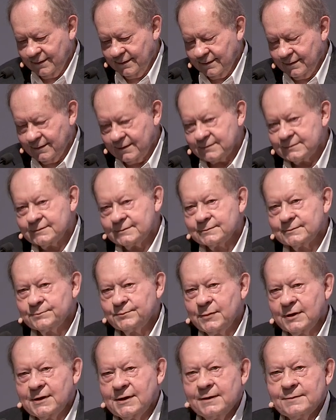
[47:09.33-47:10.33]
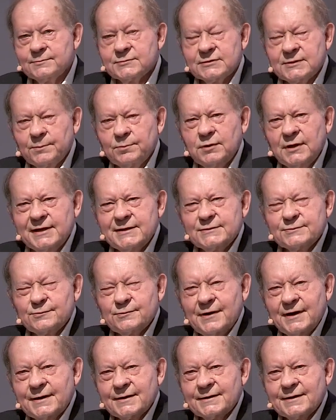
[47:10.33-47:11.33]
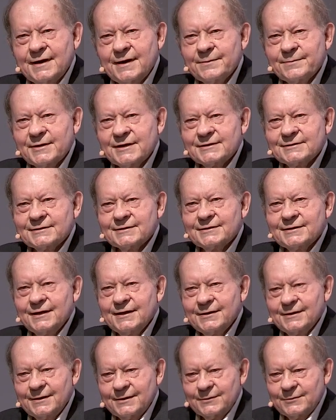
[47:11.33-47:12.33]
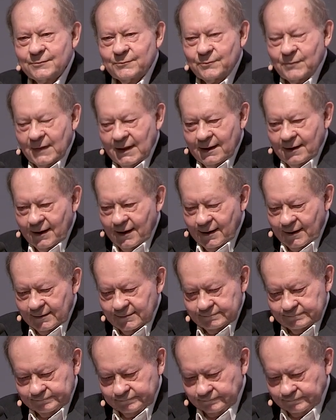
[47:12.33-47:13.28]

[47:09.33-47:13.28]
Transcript: this becomes a place where economics uh,